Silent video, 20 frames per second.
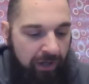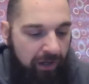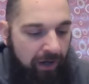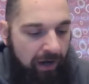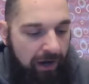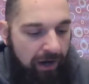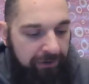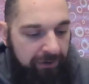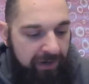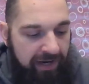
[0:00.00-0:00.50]

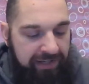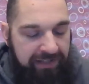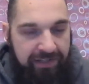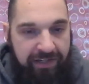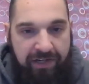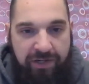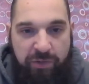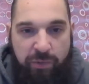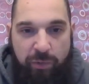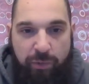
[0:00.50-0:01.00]
Other
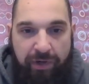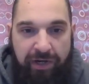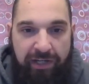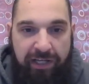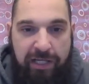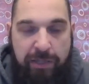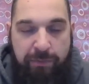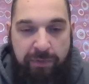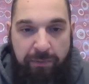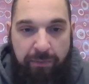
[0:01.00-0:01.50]
ideas we want to
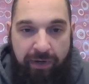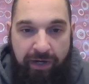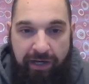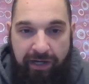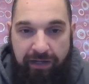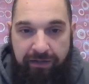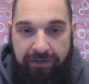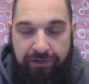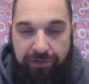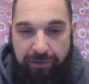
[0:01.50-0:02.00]
keep in
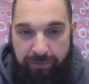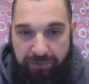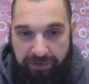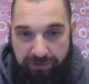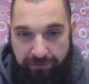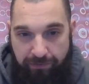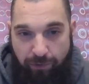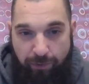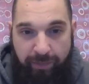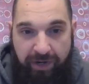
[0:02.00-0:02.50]
mind in terms of the
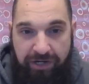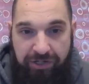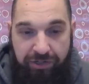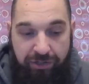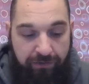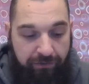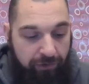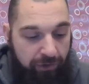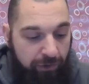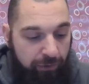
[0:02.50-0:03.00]
formation
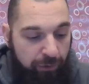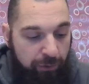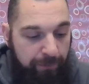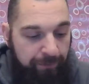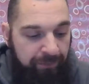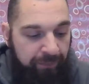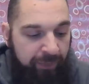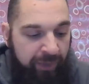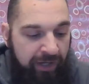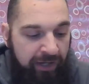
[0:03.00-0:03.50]
of a
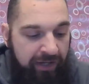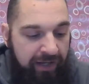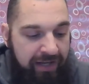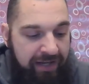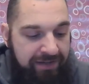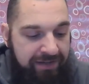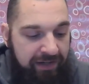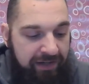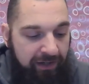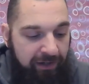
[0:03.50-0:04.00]
group,
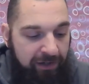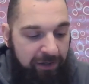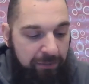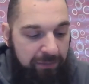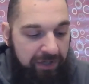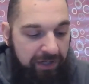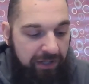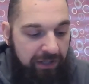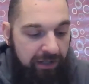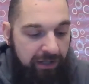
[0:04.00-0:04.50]
is it going to
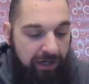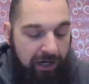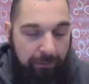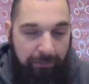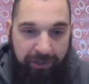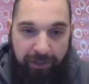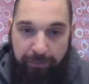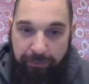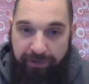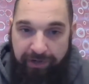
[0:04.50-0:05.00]
be, and I'm
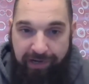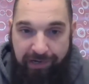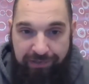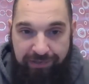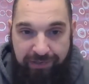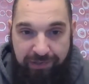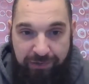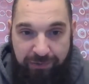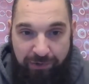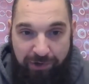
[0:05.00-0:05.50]
going to pronounce
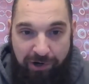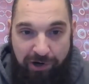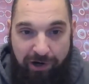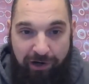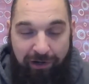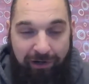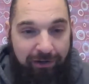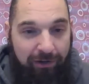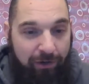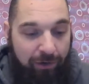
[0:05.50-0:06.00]
these
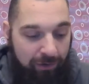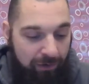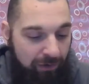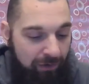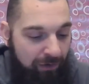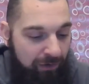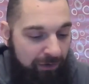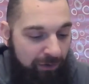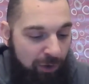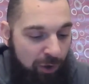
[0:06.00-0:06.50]
wrong,
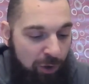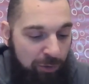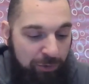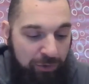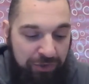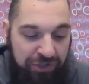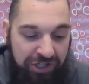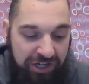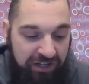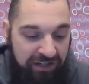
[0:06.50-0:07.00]

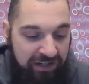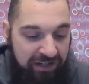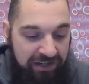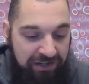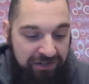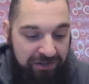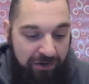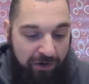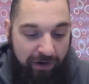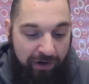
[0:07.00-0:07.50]

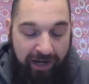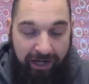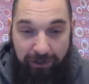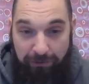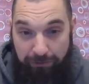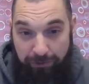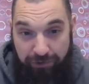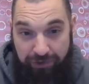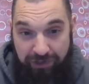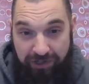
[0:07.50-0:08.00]
homogeneous or
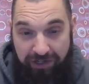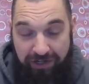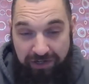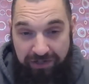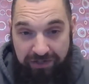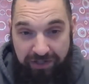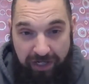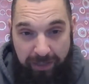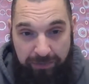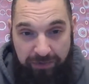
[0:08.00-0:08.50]
heterogeneous
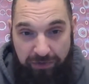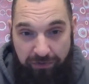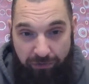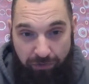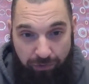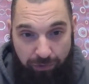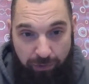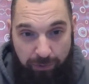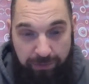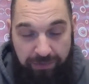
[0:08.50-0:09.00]
types of
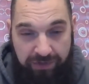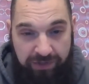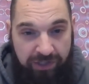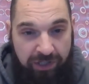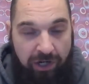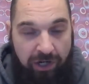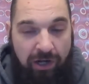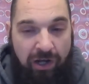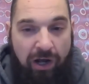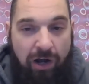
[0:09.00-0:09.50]
groups?
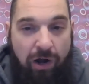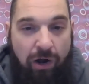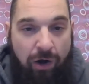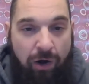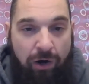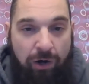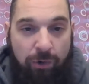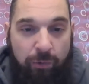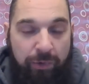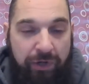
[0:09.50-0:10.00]

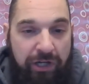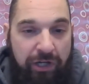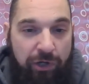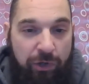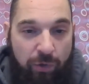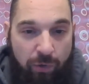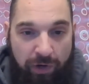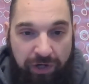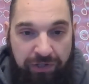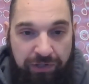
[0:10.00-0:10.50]
Are we
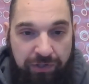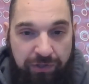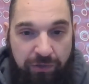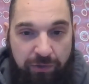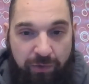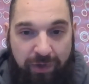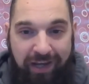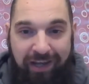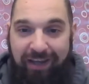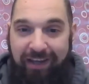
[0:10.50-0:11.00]
going
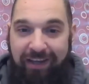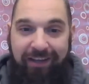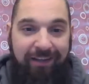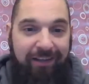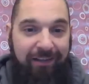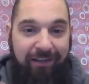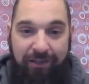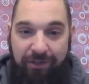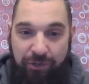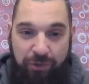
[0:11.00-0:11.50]
to,
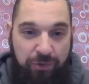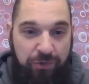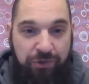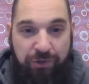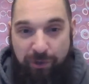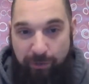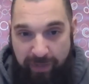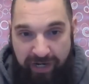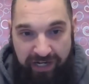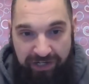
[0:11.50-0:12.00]
and use
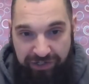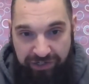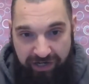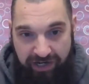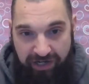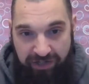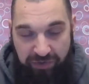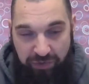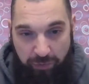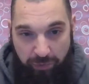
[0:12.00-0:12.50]
your
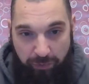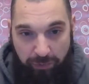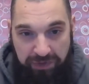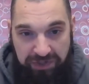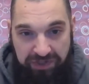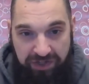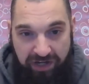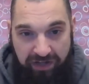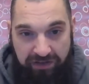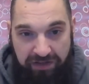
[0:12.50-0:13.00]
imagination when we
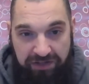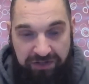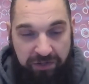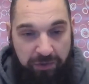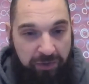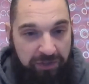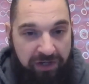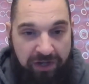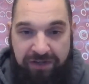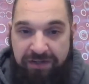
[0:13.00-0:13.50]
say this,
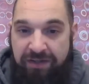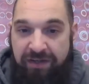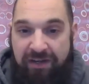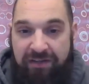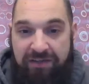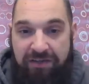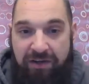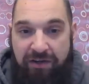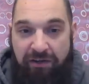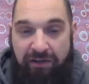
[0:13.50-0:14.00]
so it doesn't
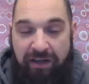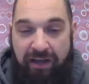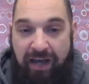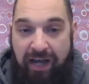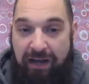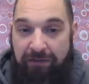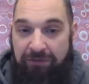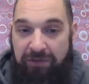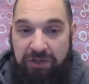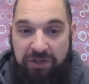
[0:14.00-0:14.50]
necessarily
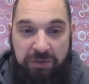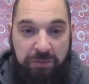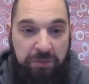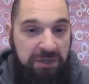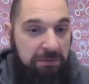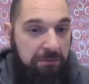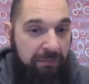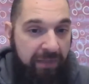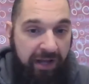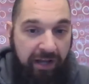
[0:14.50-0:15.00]
have to just
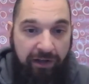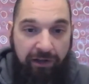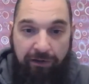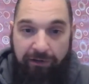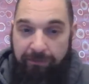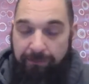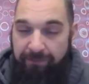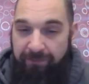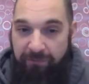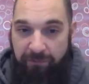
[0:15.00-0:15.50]
be
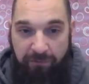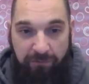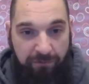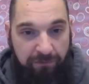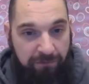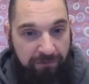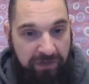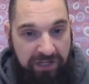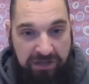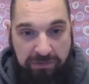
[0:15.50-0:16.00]
male,
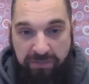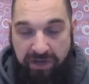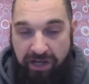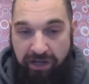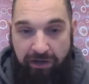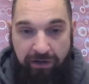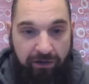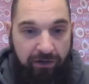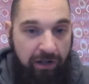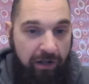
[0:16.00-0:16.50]

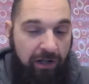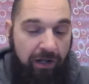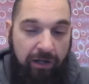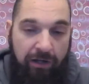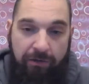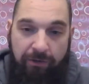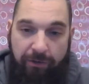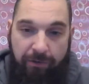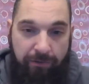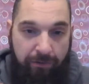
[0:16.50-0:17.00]
female,
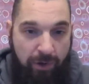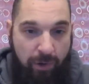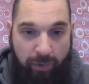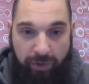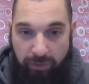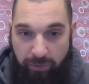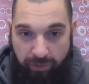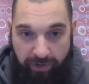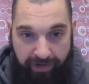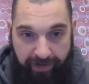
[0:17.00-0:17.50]
throw
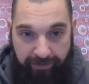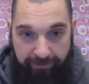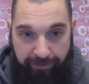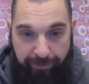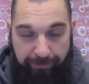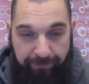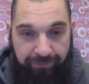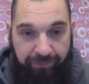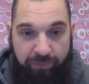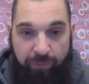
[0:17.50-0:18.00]
in
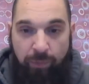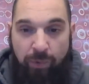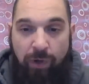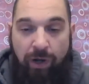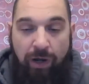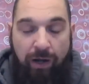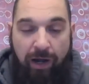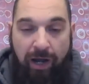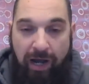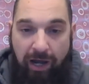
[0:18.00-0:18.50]
whatever.
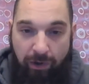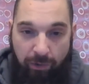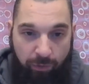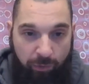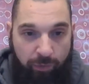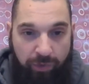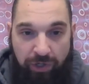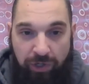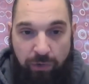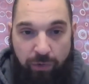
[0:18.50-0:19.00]
How are
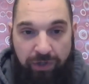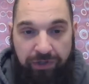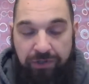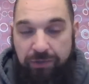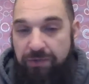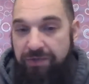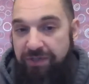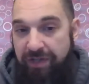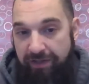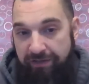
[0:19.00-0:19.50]
we going to
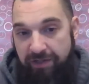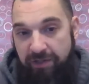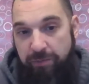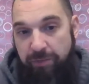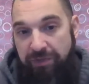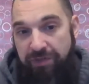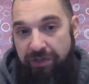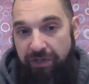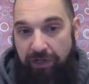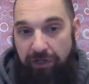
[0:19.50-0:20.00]
set this
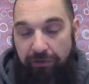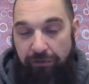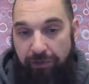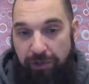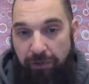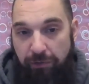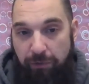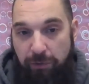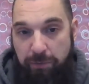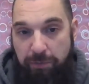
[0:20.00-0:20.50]
particular
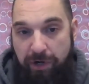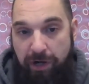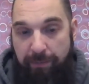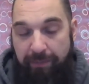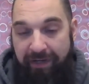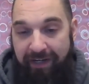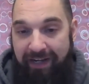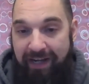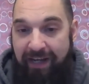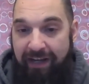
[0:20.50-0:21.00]
group up?
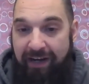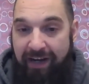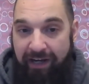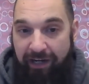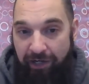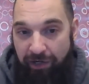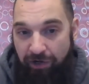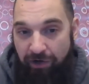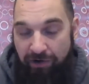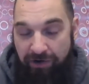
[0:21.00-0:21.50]
Again, I
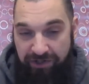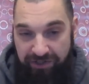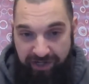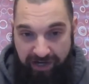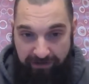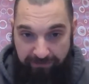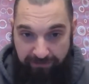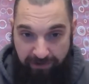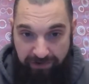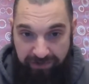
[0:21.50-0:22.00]
encourage
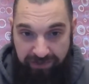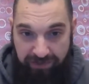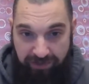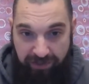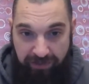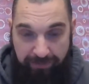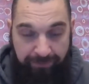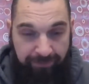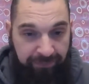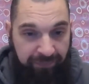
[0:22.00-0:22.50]

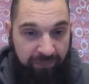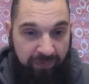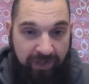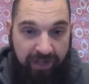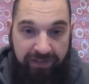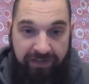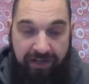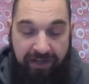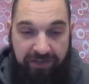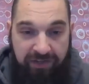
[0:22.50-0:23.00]
diversity.
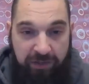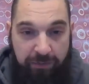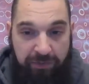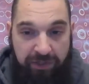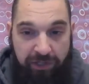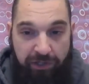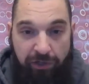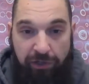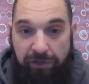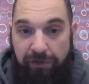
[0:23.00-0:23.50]
That tends to
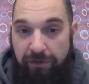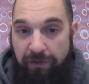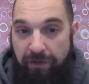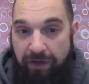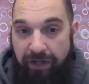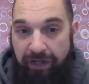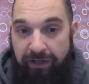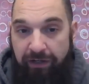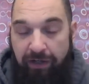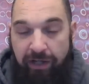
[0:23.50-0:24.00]
be a good
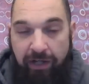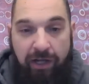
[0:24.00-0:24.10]
thing.